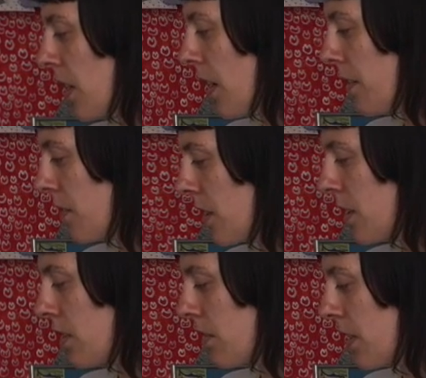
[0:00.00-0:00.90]
I
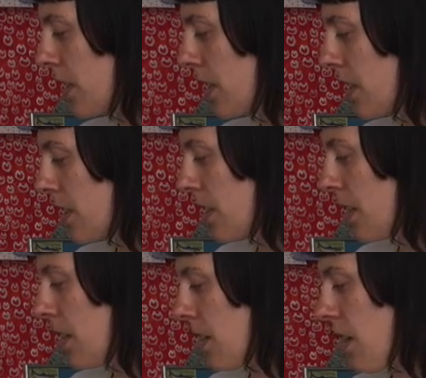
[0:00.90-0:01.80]
run the risk
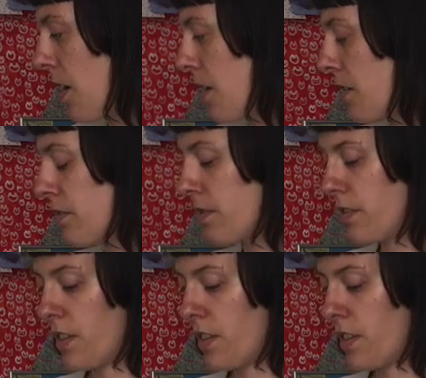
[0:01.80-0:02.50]
of